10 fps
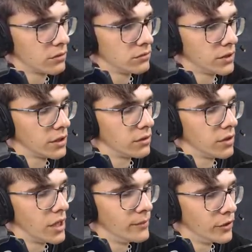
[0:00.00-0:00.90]
Yeah,
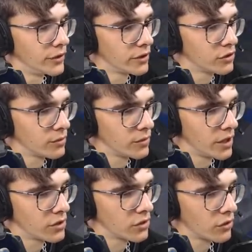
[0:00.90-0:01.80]
I'm building some
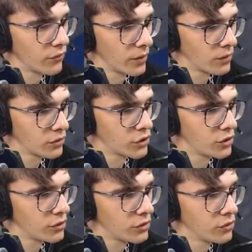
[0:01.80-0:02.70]
nice stuff I will show
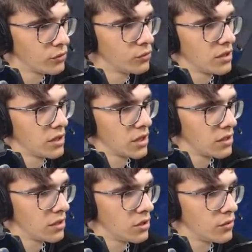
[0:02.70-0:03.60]
you in
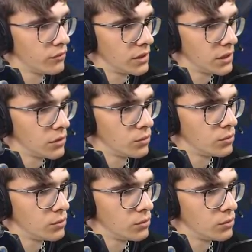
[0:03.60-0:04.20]
the new video.